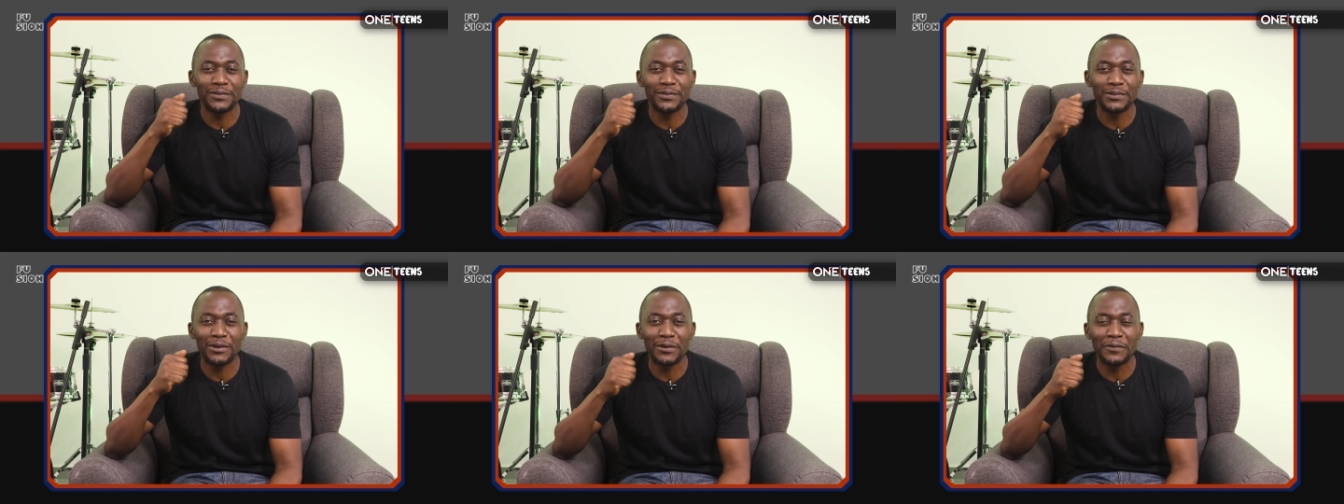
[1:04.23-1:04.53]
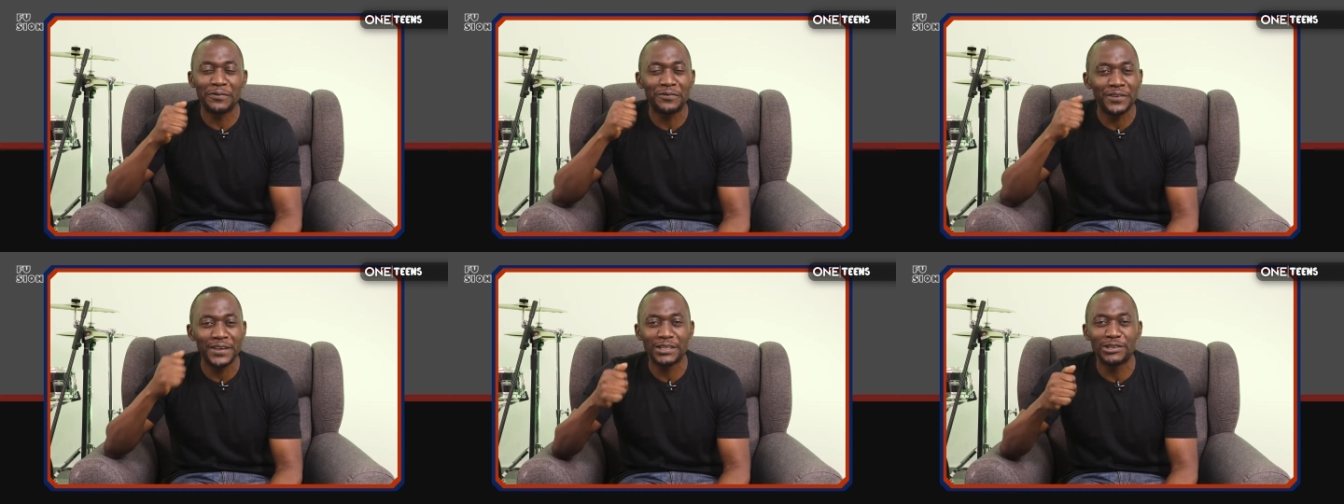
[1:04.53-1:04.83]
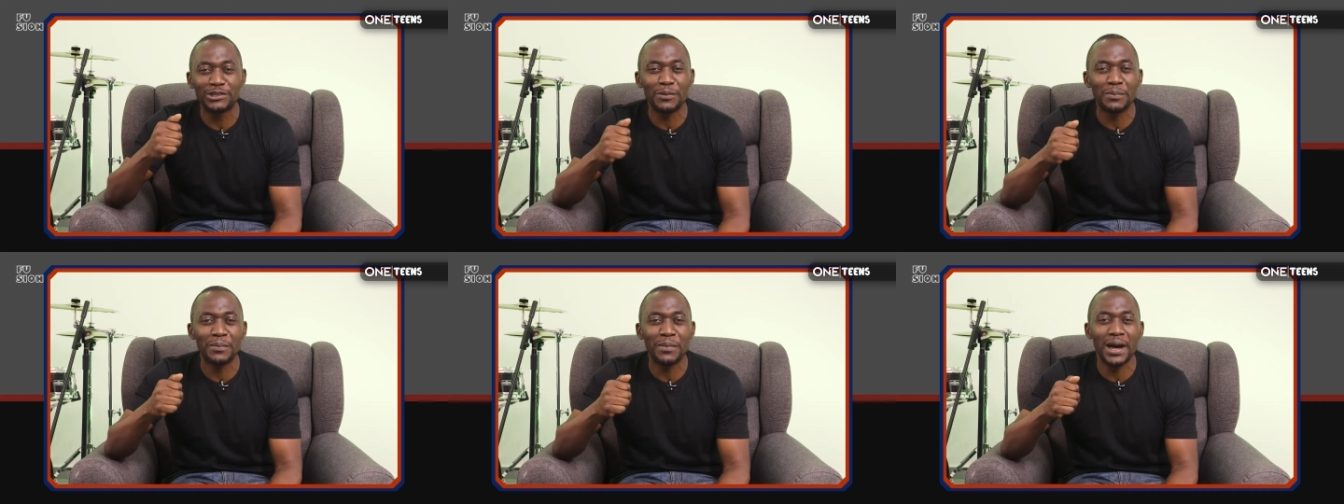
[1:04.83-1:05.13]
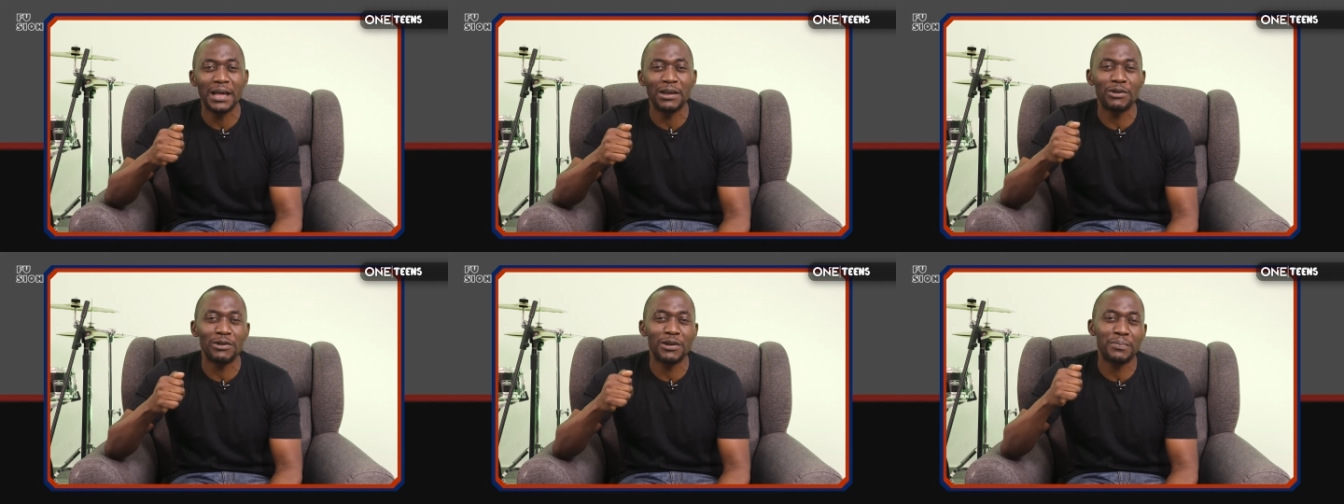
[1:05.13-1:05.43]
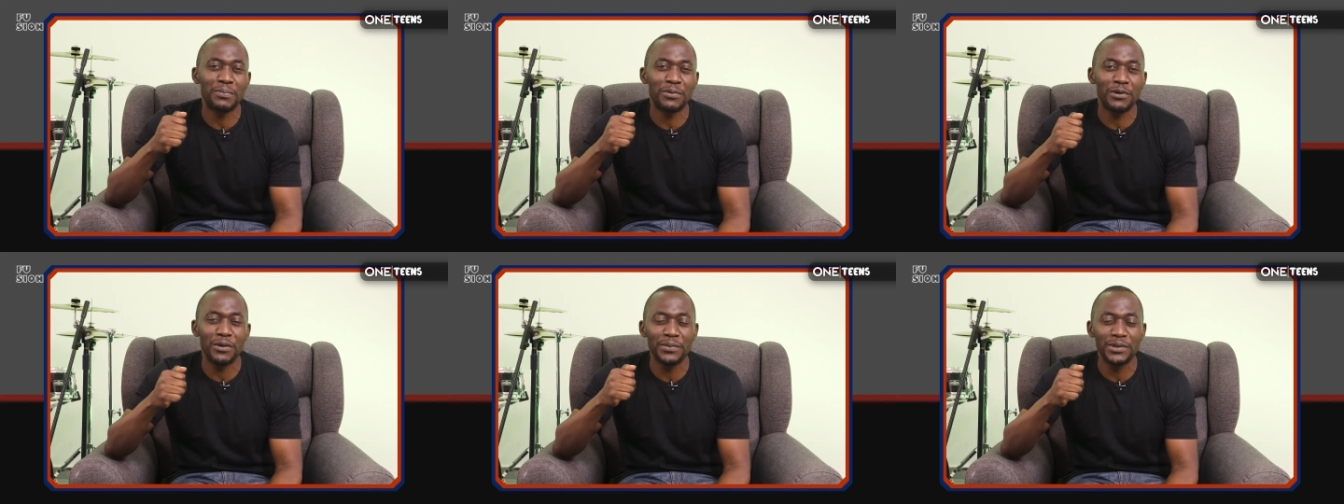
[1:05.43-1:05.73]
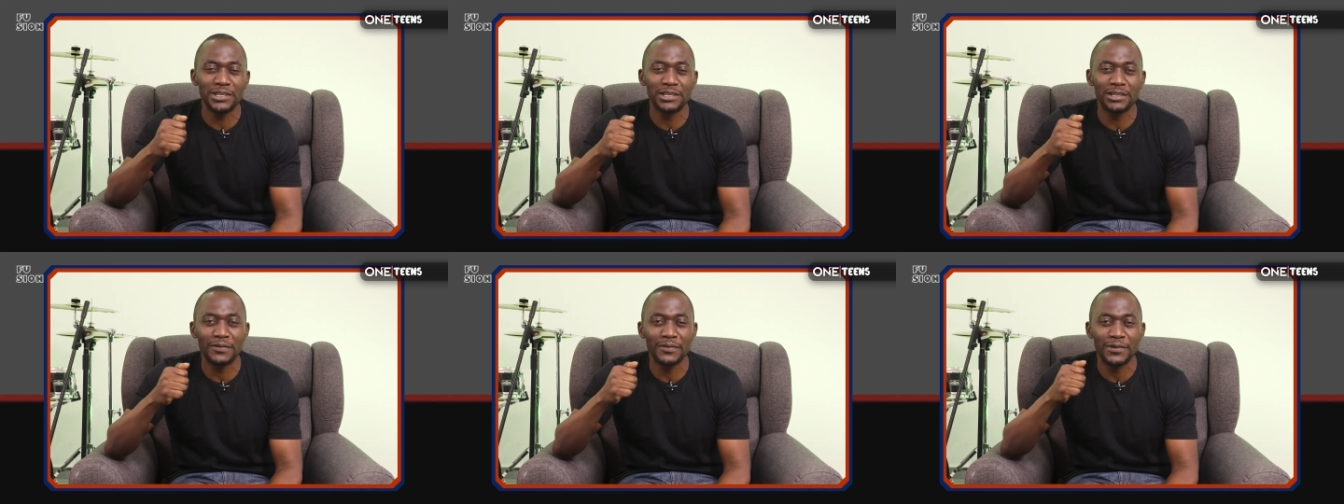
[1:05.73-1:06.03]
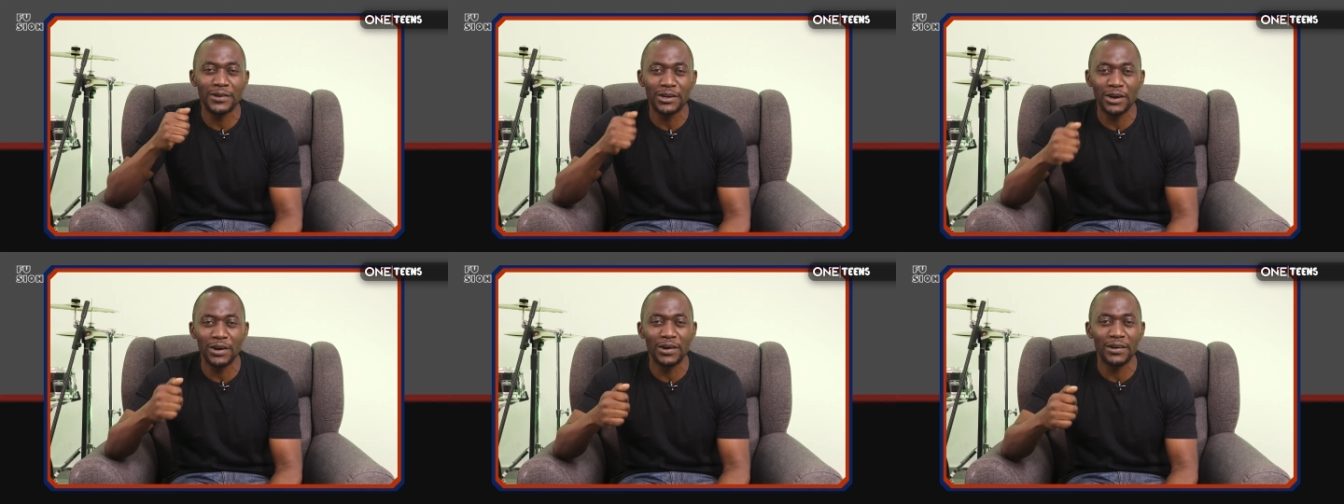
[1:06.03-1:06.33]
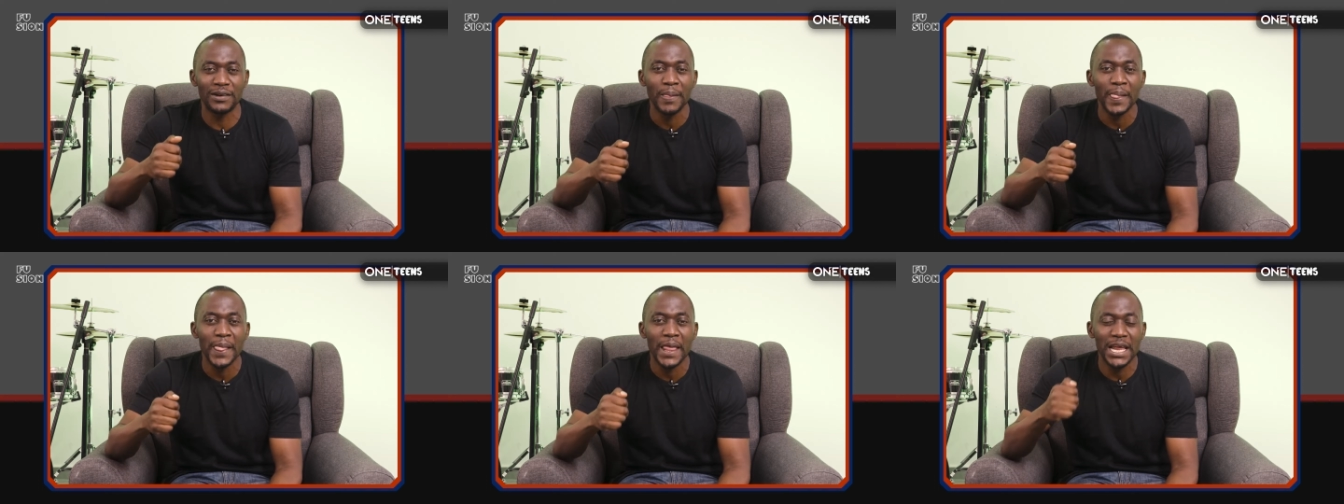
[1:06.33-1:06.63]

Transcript: of God. Fix your mind on the promises of God.